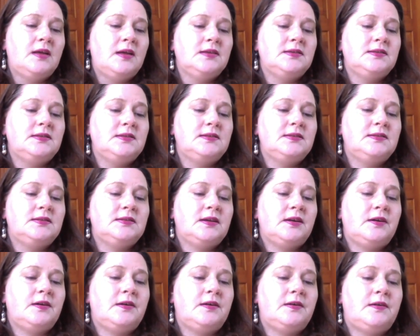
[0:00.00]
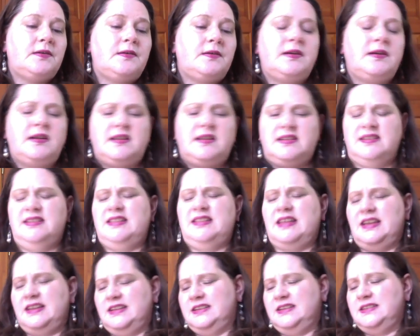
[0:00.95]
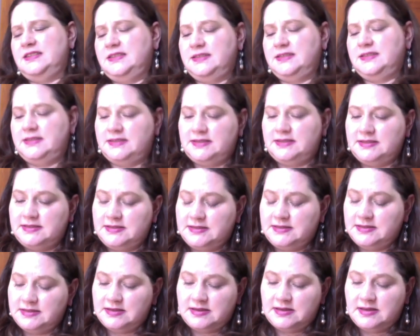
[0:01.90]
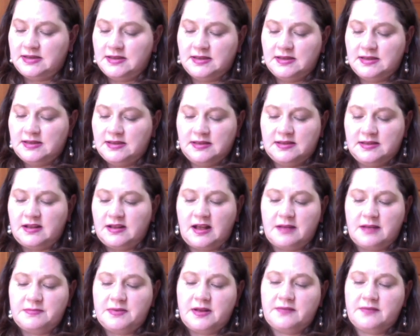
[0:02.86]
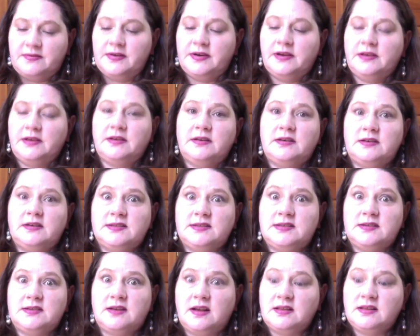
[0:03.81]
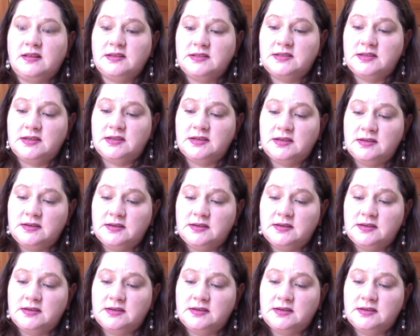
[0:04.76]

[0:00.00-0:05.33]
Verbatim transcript: So that is I'm not very good at astrology.